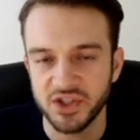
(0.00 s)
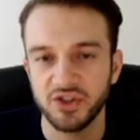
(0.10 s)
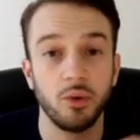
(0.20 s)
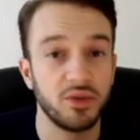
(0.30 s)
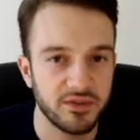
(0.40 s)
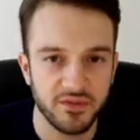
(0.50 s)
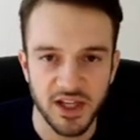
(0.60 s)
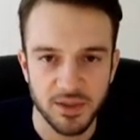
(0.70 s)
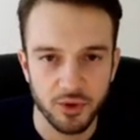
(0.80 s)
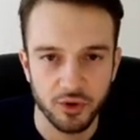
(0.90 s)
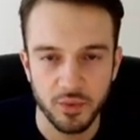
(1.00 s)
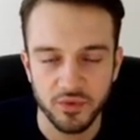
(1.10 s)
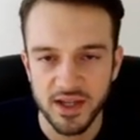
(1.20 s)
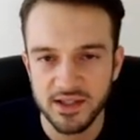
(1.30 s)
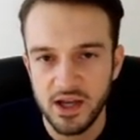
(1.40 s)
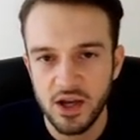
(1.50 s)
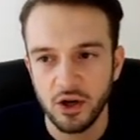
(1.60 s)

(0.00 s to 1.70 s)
is to go into Facebook groups, right?